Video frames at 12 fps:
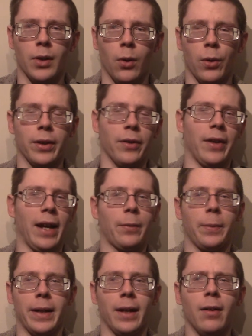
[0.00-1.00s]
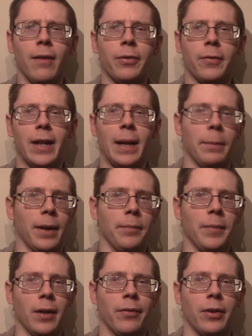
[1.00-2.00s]
Or you can just actually get gloves for that, but,
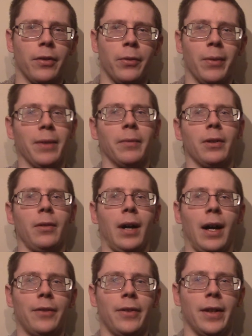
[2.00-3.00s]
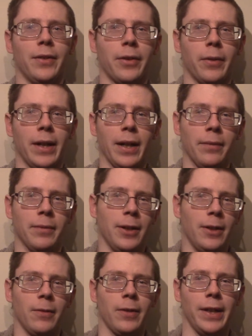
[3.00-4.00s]
if you're just doing little odds and ends cleaning, you
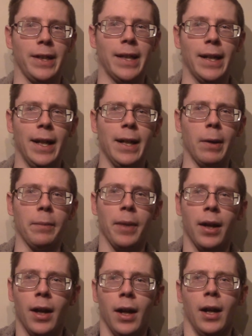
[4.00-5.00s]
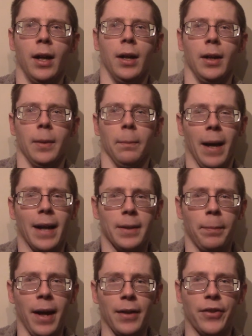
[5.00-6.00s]
don't really need that. Anyway, back to
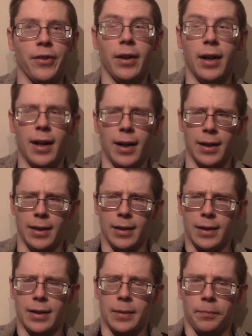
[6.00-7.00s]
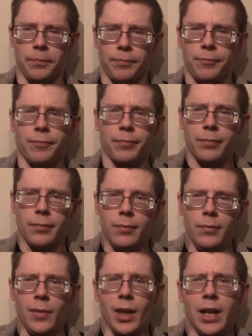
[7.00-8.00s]
pets.
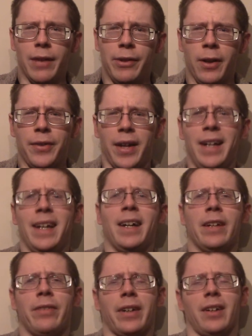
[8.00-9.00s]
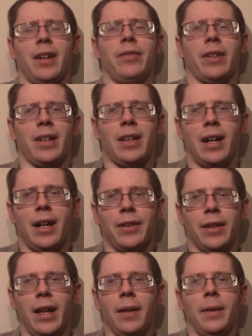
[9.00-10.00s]
If you notice any kind
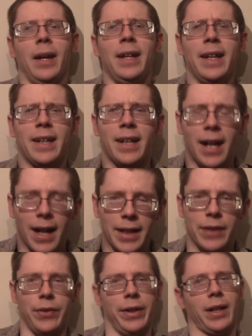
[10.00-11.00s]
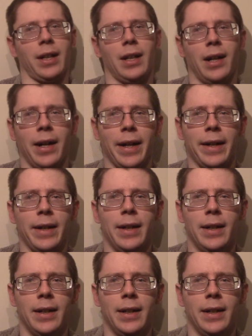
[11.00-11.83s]
of a decline,